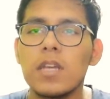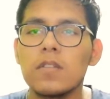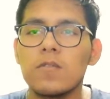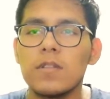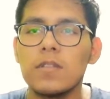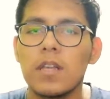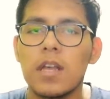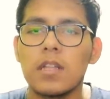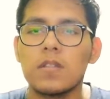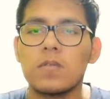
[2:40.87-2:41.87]
injuries
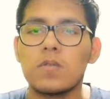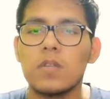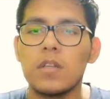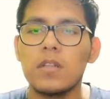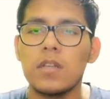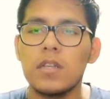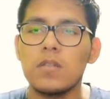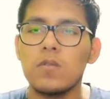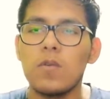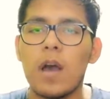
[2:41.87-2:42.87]

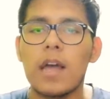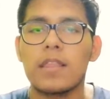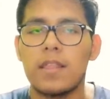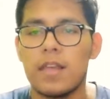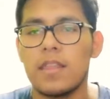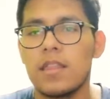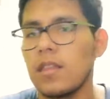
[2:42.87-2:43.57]
into a death.